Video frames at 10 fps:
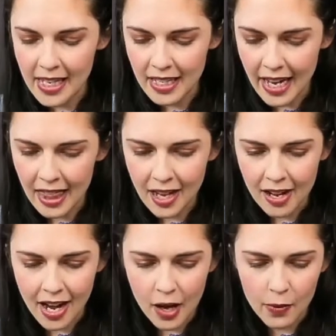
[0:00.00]
and I
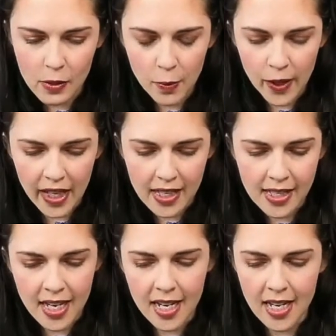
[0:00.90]
thought I was pretty
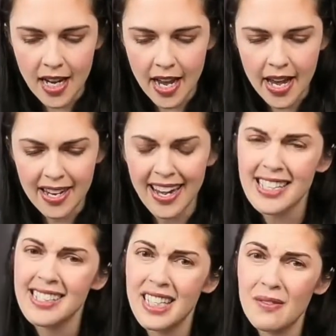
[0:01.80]
excited, and I
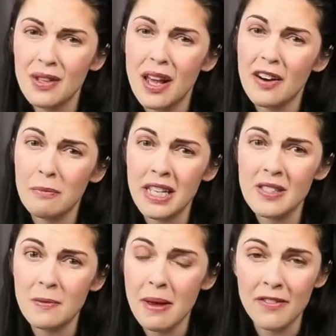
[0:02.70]
still have a lot of beads
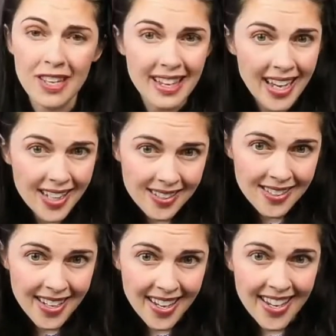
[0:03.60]
from everything else
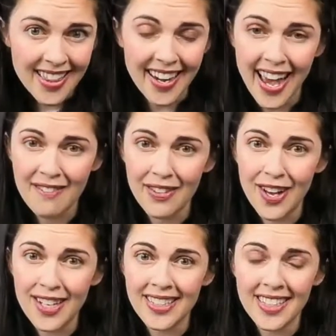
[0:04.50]
that I haven't
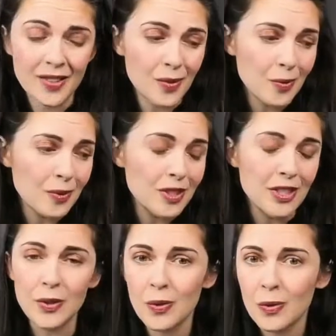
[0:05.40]
gotten to
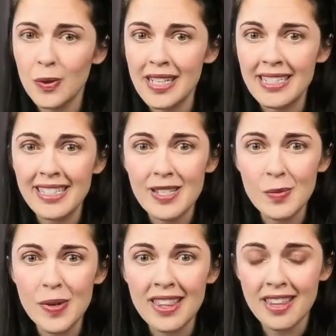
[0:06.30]
do and deal
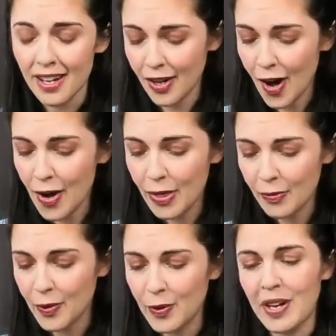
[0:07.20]
with and gone
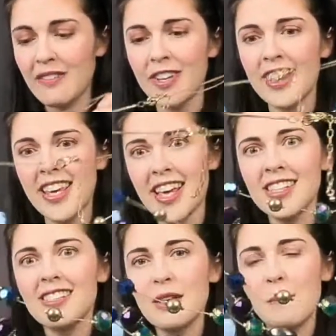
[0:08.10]
through and everything
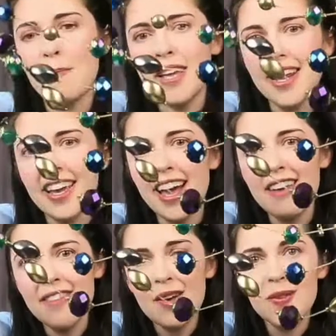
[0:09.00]
else. But I
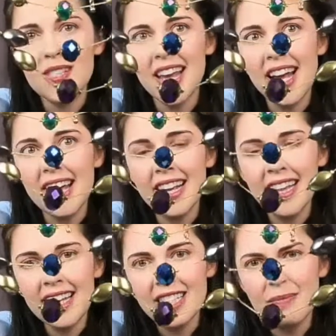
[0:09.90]
found this guy and I
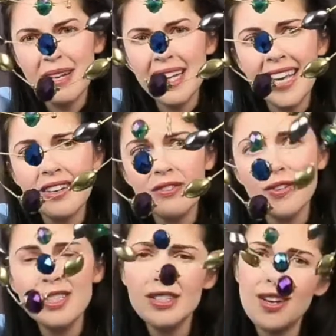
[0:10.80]
liked him. And again, for
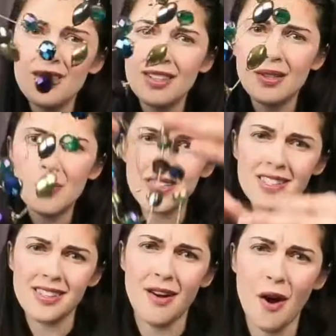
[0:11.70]
$1,
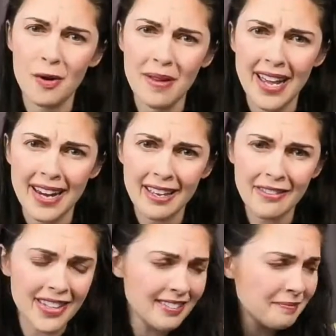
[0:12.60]
what's the harm in any of it?